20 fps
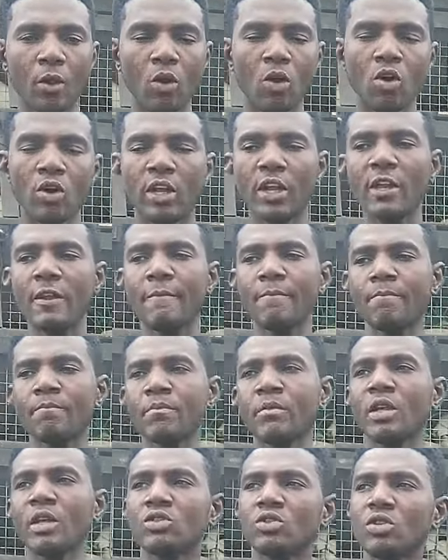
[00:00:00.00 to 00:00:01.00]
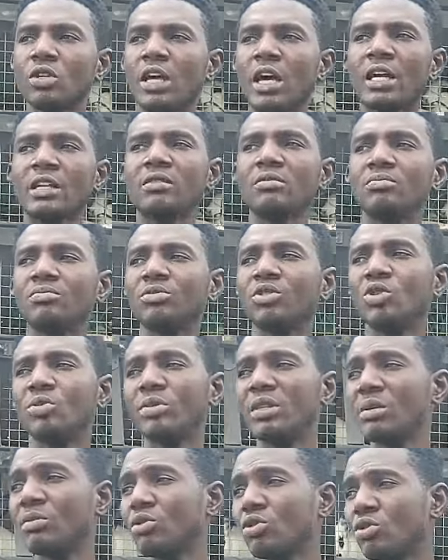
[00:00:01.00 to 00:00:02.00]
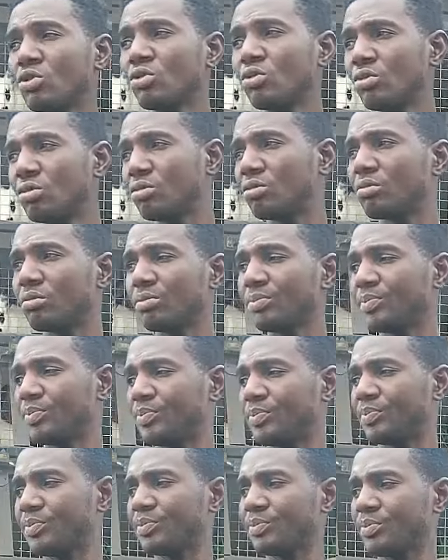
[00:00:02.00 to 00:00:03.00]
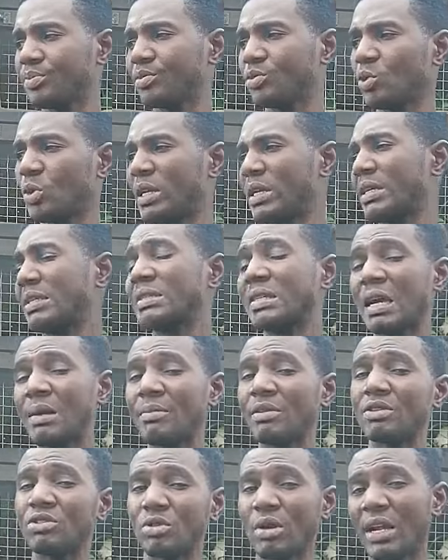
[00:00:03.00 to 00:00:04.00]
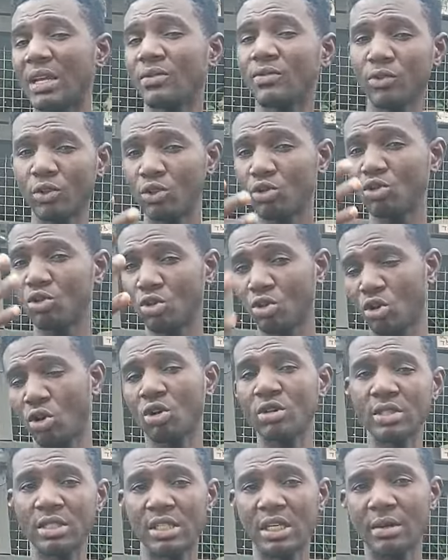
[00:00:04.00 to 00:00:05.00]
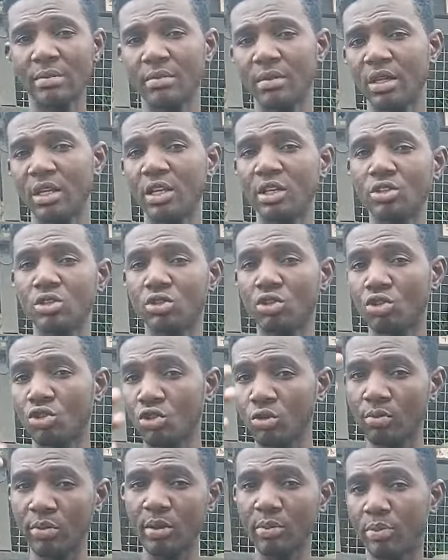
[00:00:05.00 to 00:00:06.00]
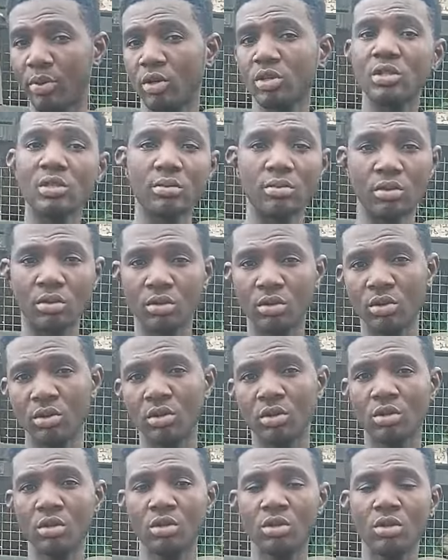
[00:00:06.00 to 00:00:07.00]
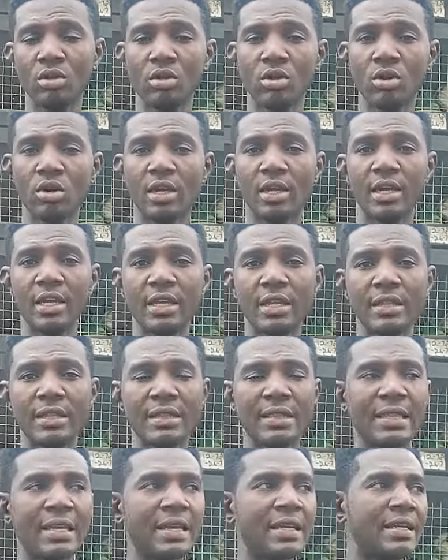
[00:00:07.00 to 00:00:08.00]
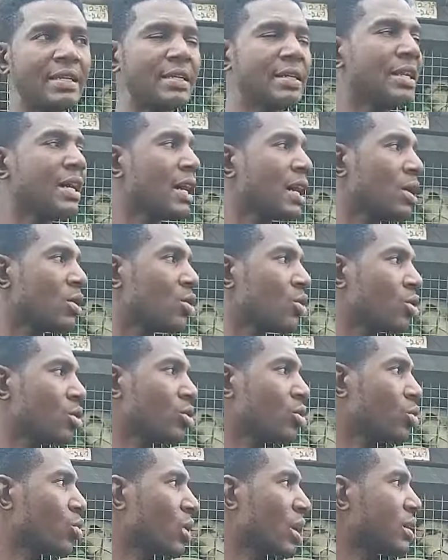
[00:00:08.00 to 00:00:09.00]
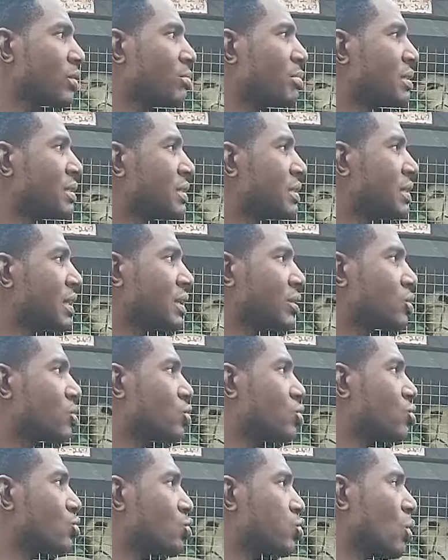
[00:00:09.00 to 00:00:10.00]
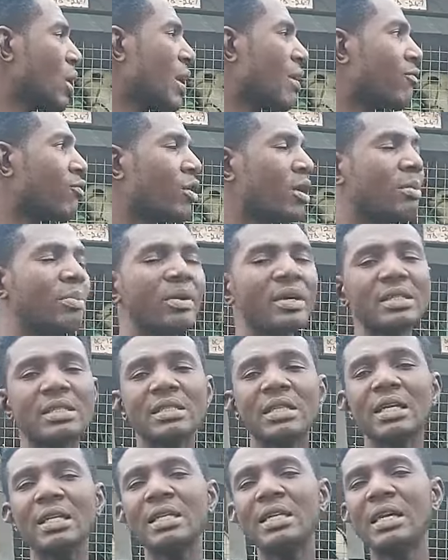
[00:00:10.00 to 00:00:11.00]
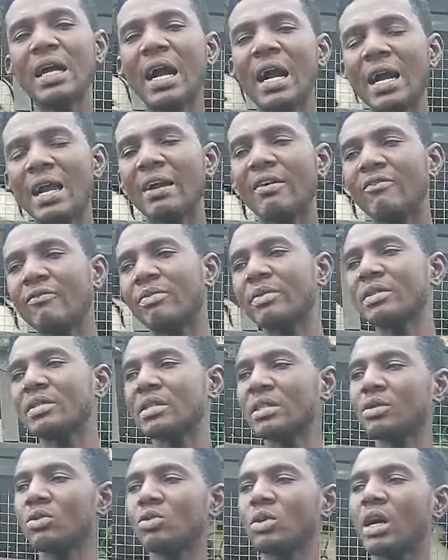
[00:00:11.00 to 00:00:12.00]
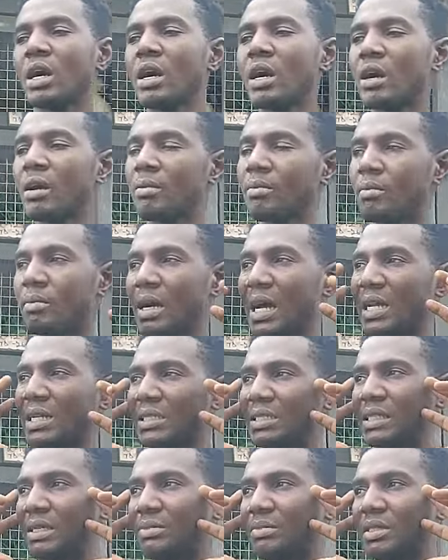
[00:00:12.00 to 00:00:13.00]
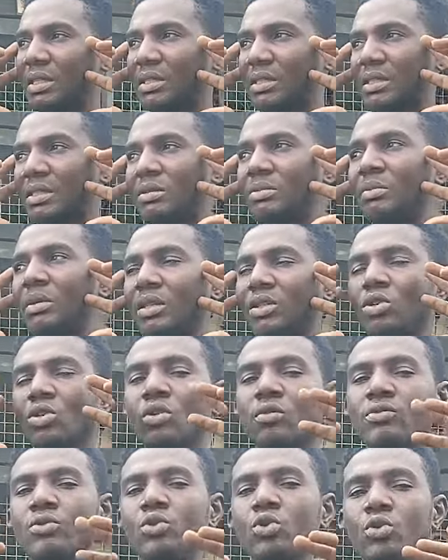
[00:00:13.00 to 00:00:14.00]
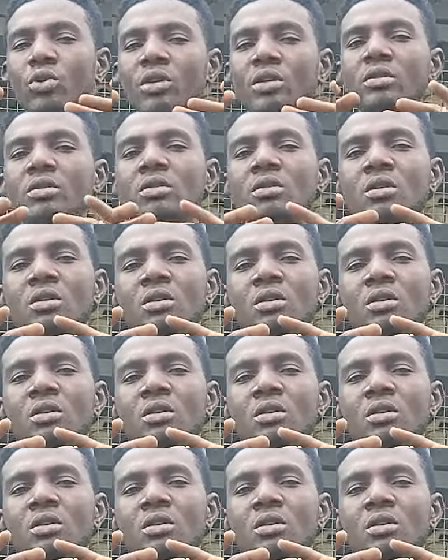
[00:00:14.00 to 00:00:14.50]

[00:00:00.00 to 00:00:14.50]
Okay, so that they'll be able to, when the time is right for you to cross them, it should be possible. Okay, then now one mistake to avoid. Personally, I have personally have adapted this method of doing